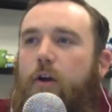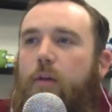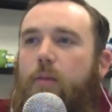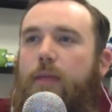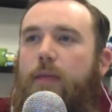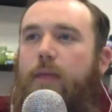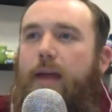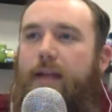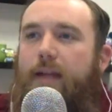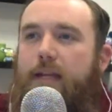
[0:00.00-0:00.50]

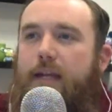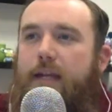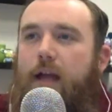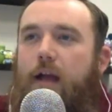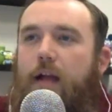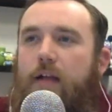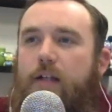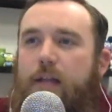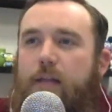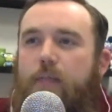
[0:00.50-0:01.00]
that
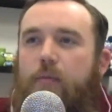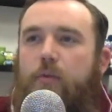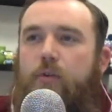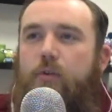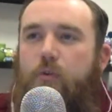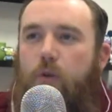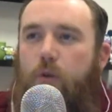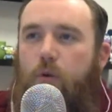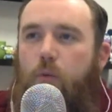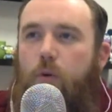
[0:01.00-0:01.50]
young
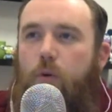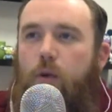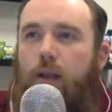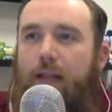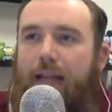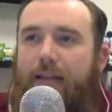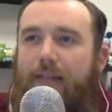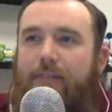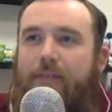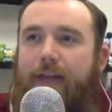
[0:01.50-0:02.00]
Dumbledore will
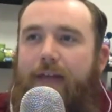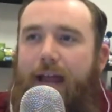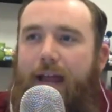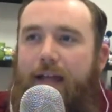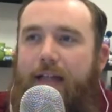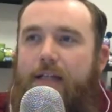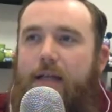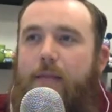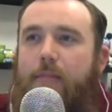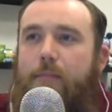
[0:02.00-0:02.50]
in
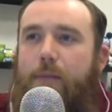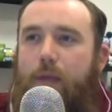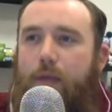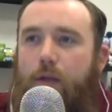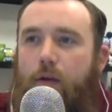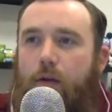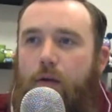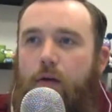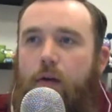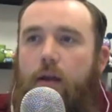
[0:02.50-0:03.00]
fact
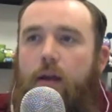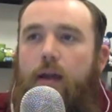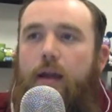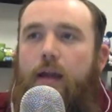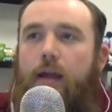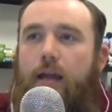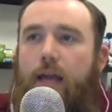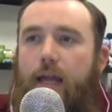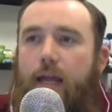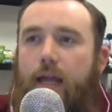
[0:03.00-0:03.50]
appear
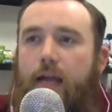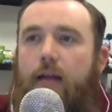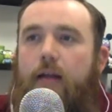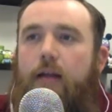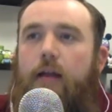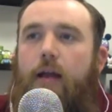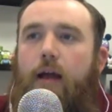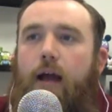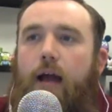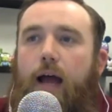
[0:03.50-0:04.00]

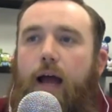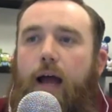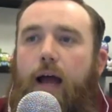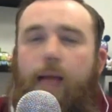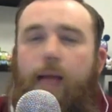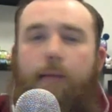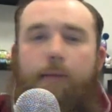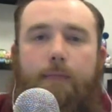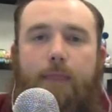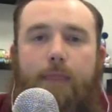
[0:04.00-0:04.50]
in
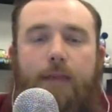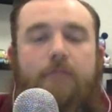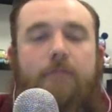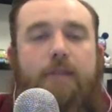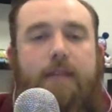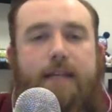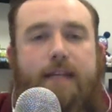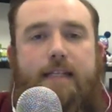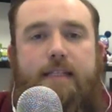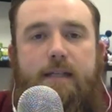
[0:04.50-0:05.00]

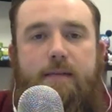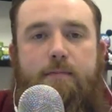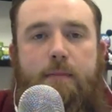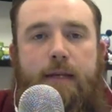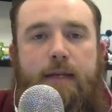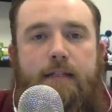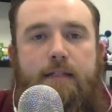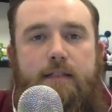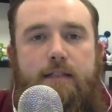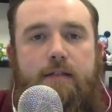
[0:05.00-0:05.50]
Fantastic
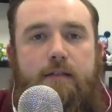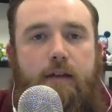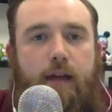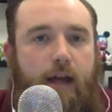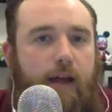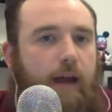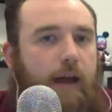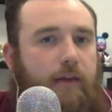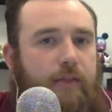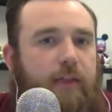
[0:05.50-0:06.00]
Beasts.
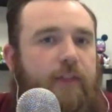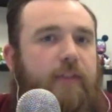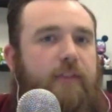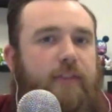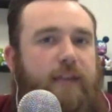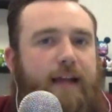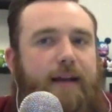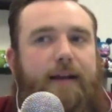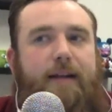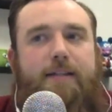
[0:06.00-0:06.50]
I think
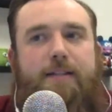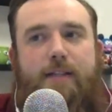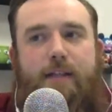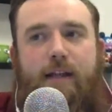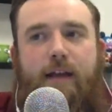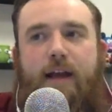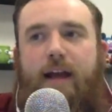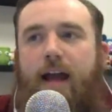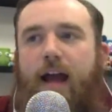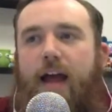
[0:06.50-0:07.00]
that
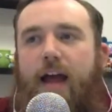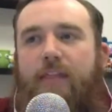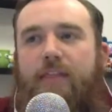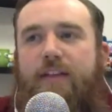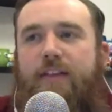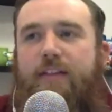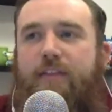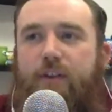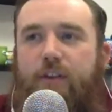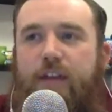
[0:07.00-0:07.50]

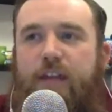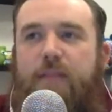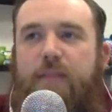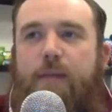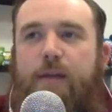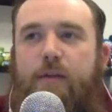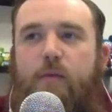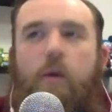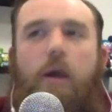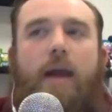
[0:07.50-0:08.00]
they're
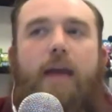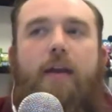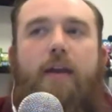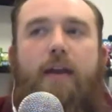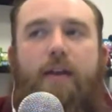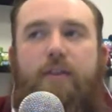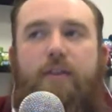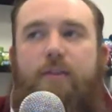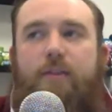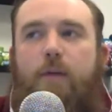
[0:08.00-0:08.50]
keeping quiet on
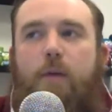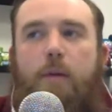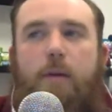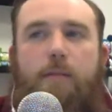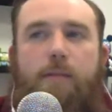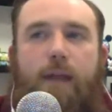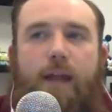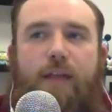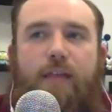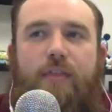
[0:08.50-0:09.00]
it at the moment,
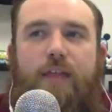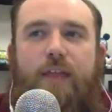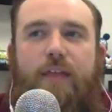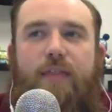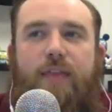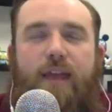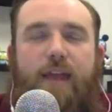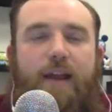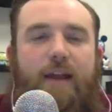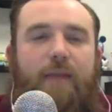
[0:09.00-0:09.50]
but I
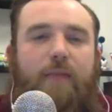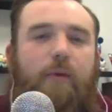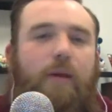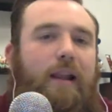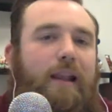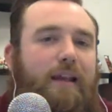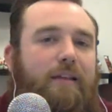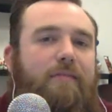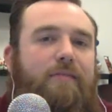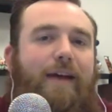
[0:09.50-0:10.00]
think that it
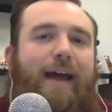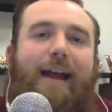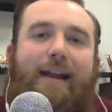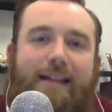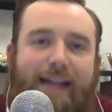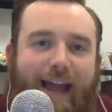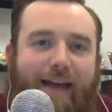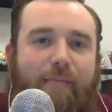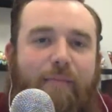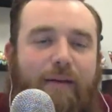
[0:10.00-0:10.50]
will in
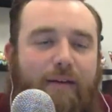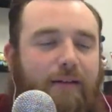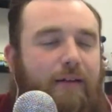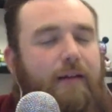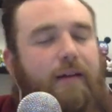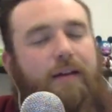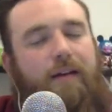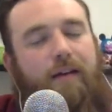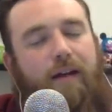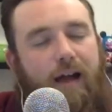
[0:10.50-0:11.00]
fact happen.
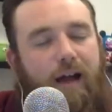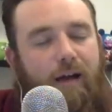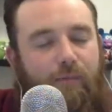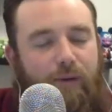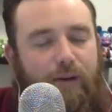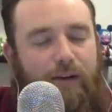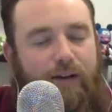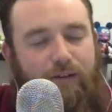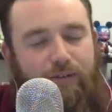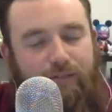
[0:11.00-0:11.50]

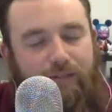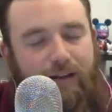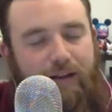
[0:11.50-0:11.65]
We don't.